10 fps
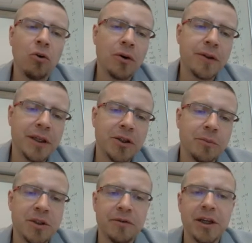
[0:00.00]
on this
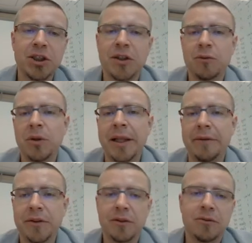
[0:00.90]
observation that we
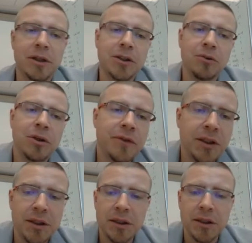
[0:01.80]
left, right? So if
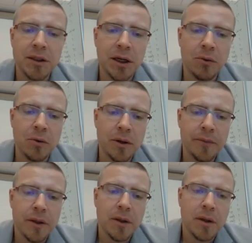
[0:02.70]
this is our
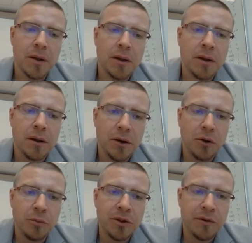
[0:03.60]

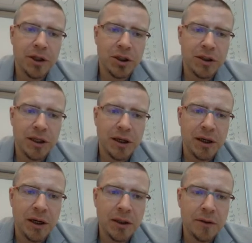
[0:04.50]
observation, say
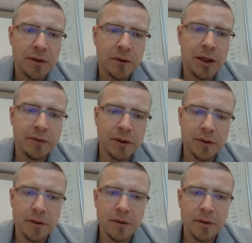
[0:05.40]
I, that we left,